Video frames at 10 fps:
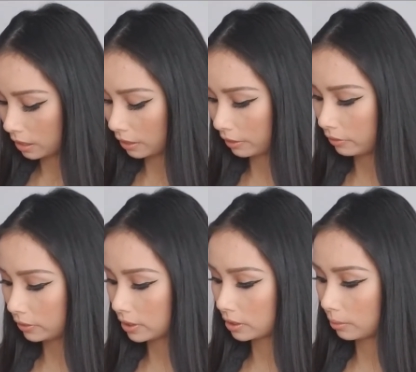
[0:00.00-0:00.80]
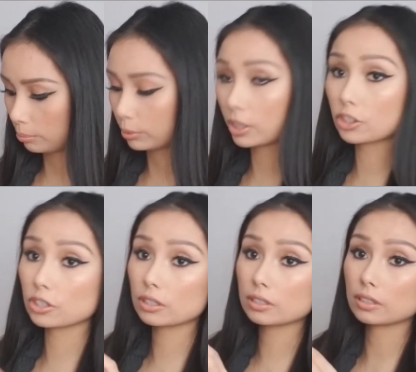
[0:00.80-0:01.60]
I have some
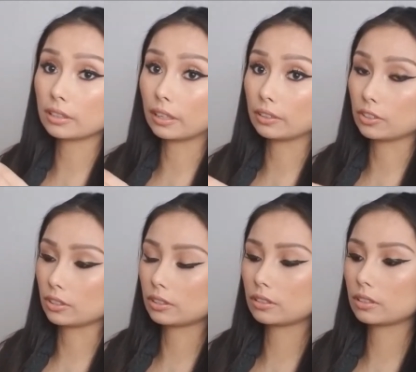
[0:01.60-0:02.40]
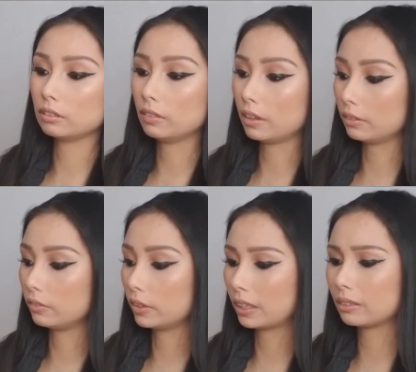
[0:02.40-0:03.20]
brushes that I just
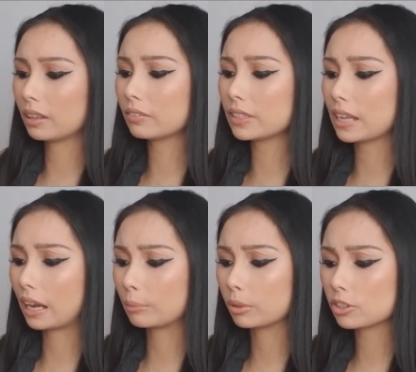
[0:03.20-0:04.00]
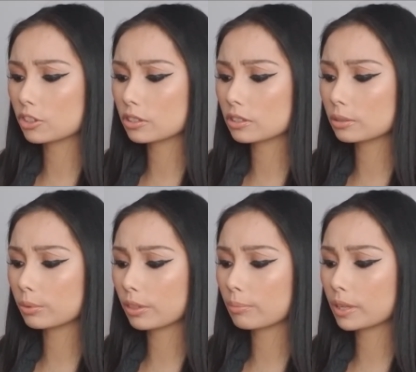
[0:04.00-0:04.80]
love. I don't have any eye brushes
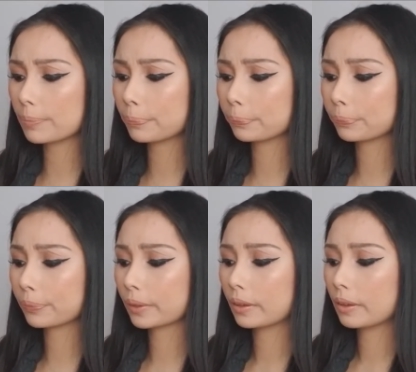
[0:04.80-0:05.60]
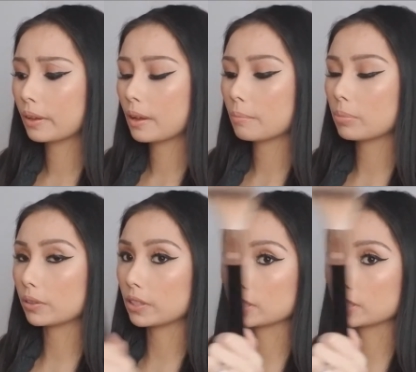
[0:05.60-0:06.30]
with me, but